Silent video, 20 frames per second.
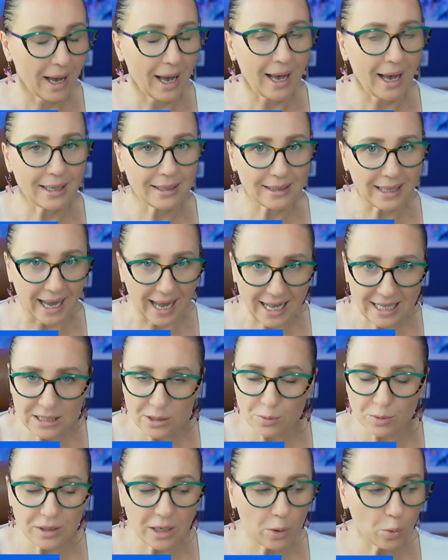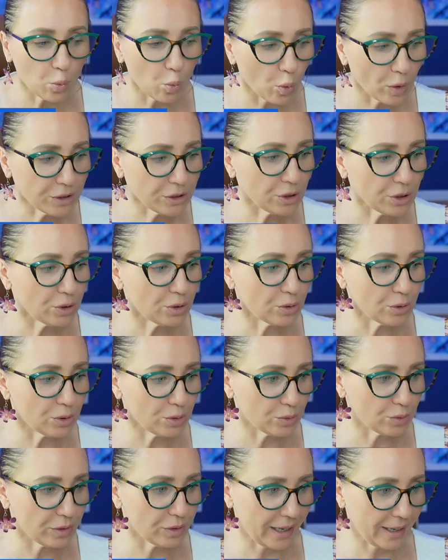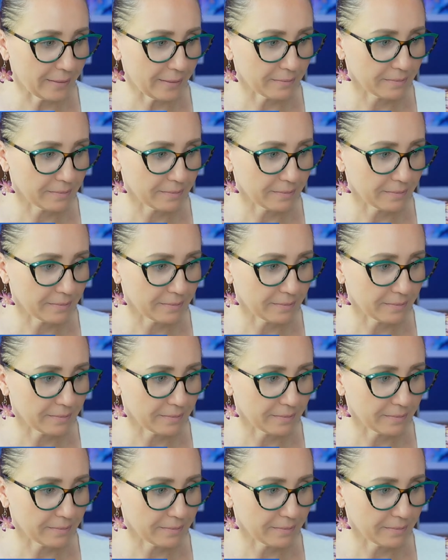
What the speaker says: That's what I want you to do today.